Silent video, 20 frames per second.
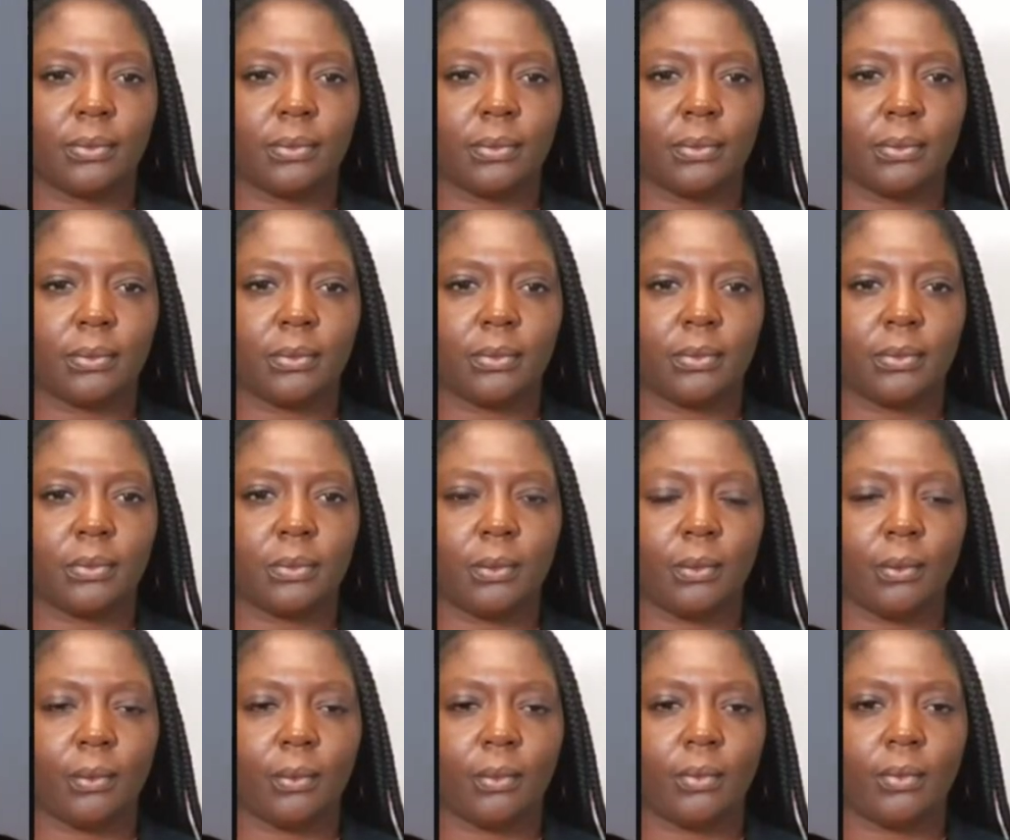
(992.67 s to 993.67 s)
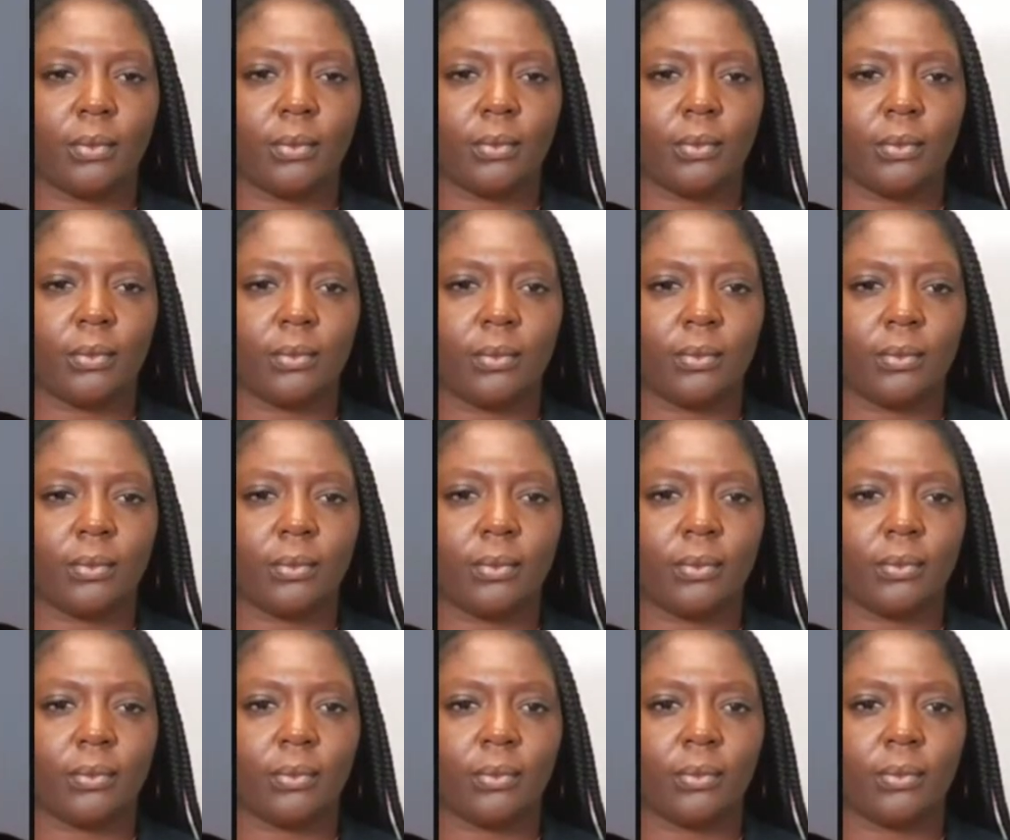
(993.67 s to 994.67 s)

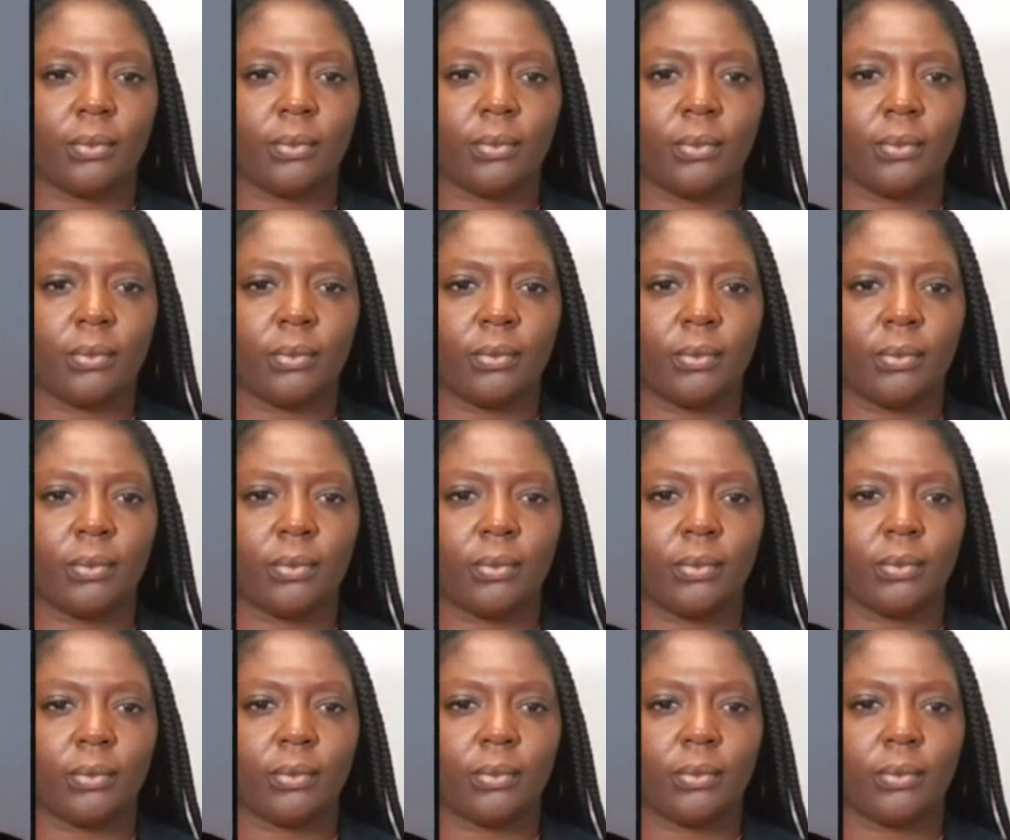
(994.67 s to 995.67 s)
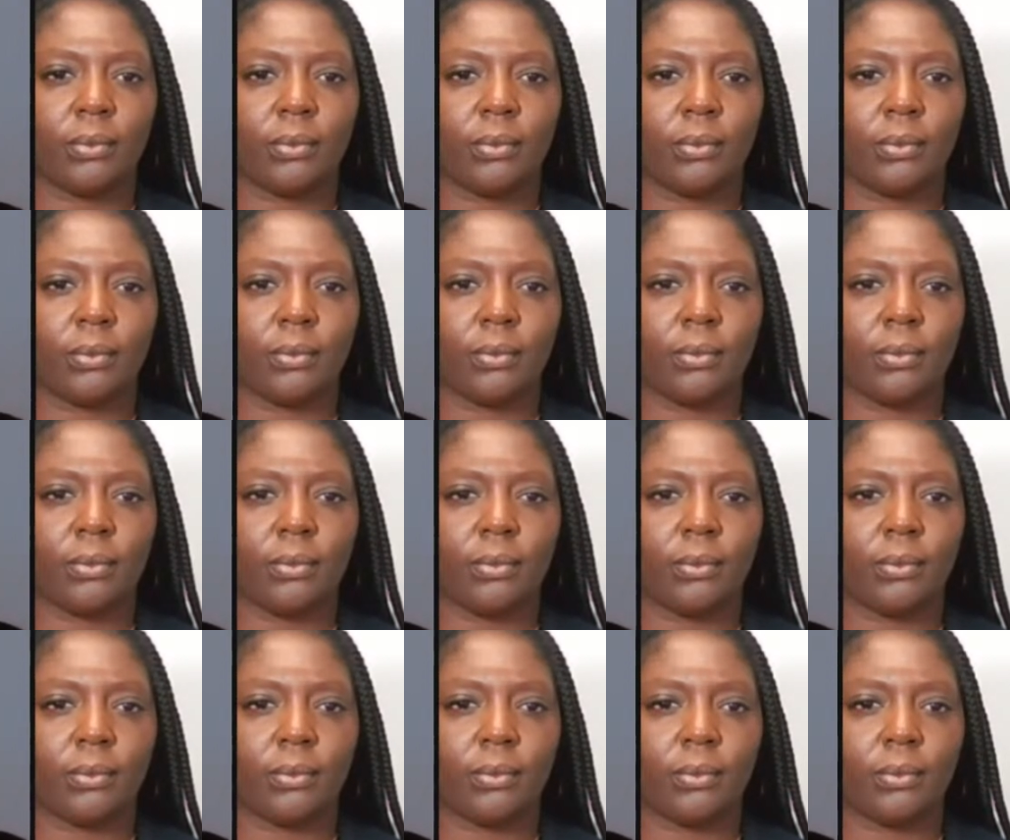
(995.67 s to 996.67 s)

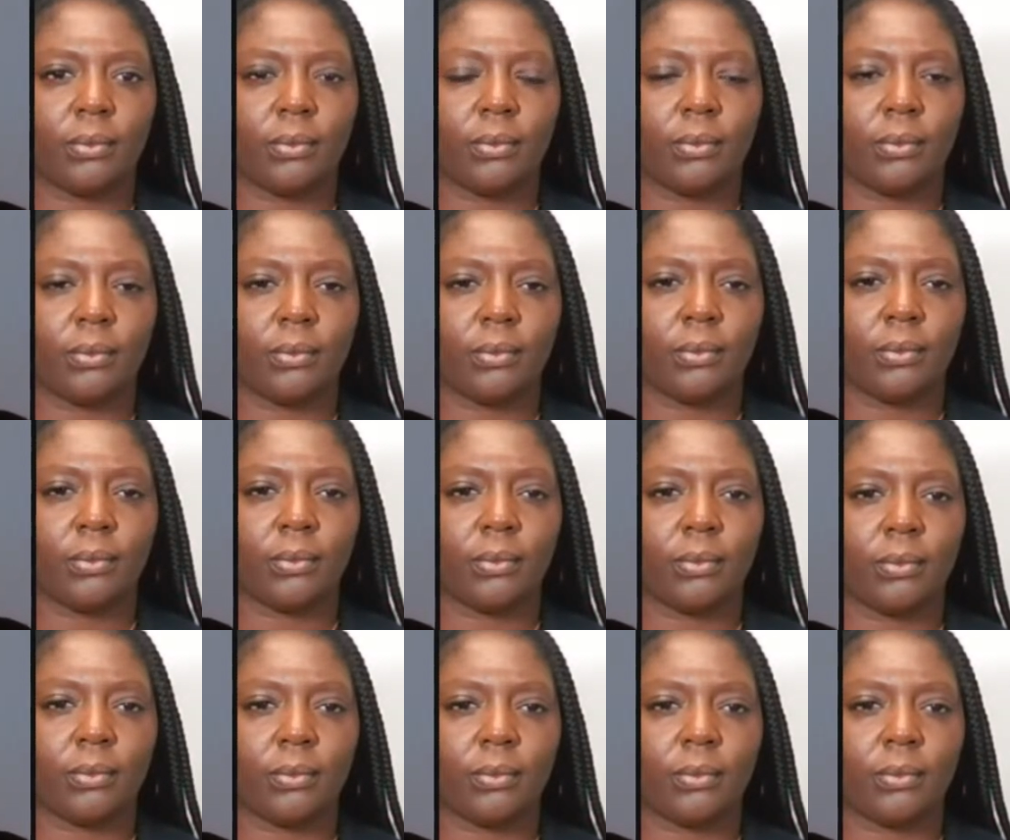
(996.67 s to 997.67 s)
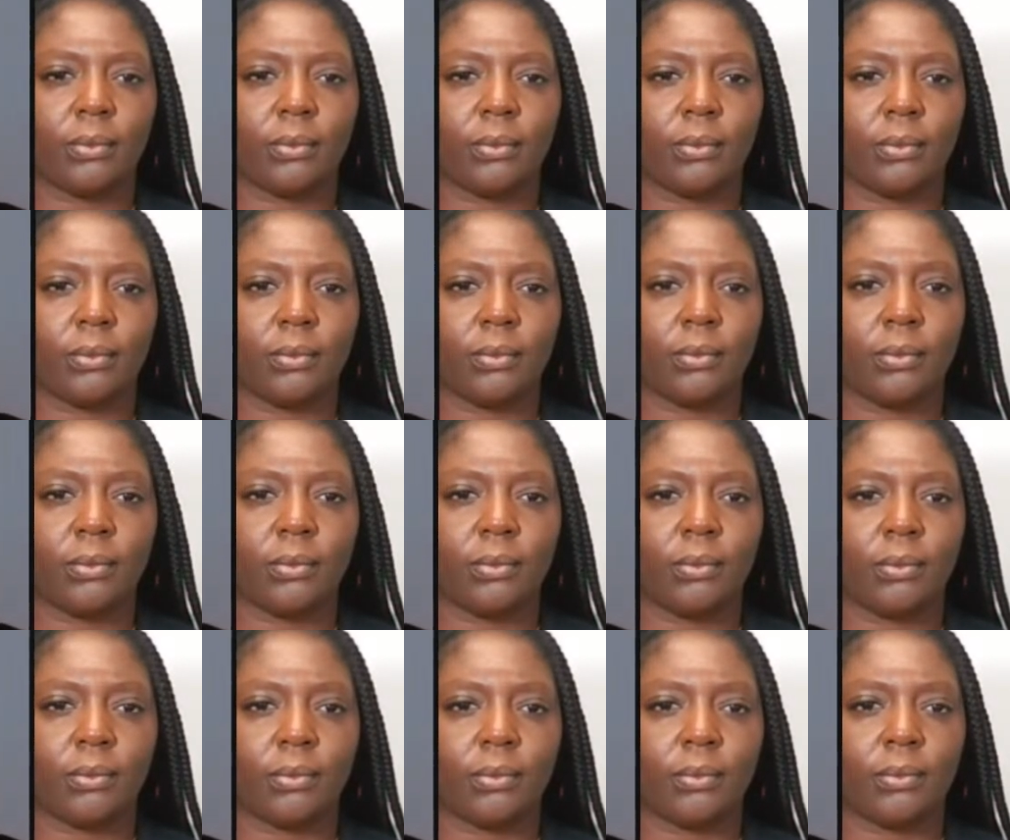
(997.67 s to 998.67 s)

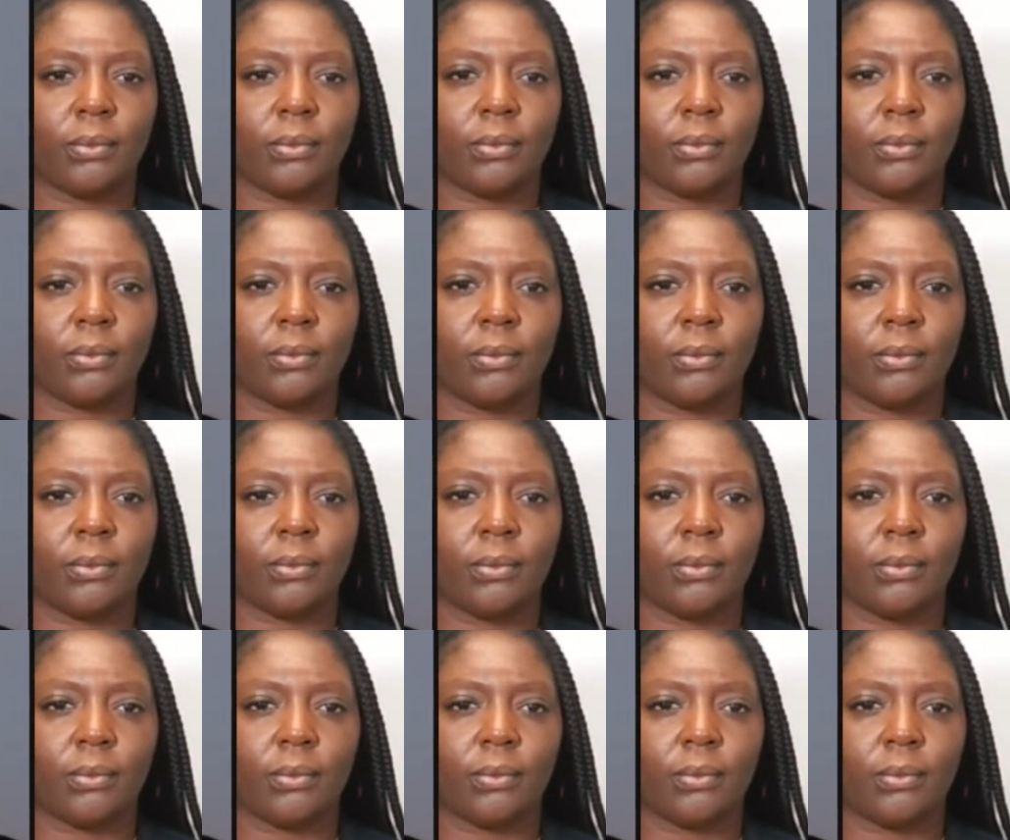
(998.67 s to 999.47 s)
No words are spoken by the person on screen.